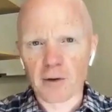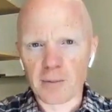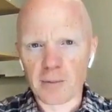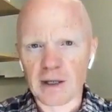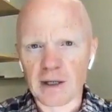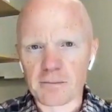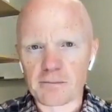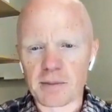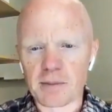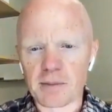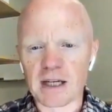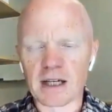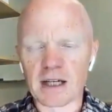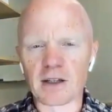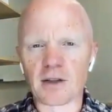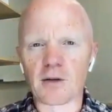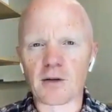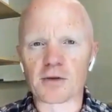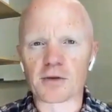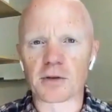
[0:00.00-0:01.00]
being big and
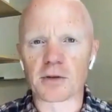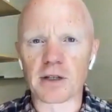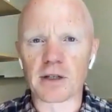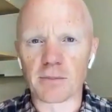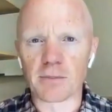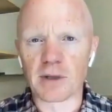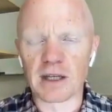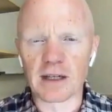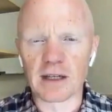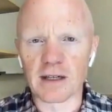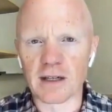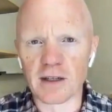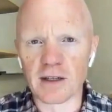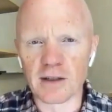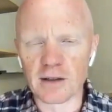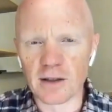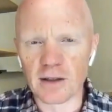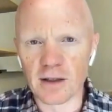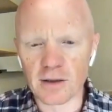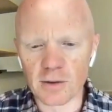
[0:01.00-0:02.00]
nutrient being
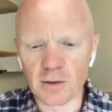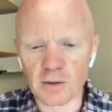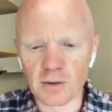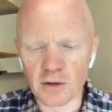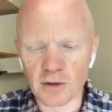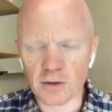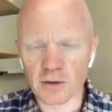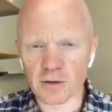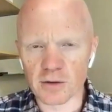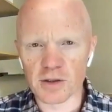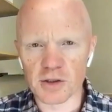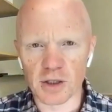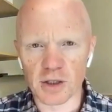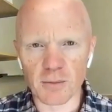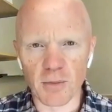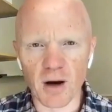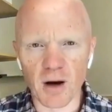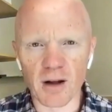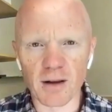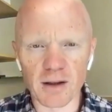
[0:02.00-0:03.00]
a nourishing
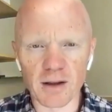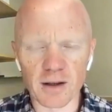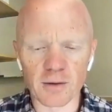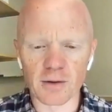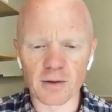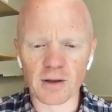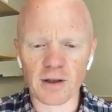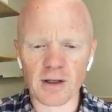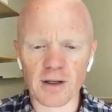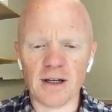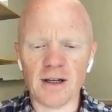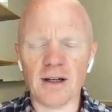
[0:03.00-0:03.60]
molecule.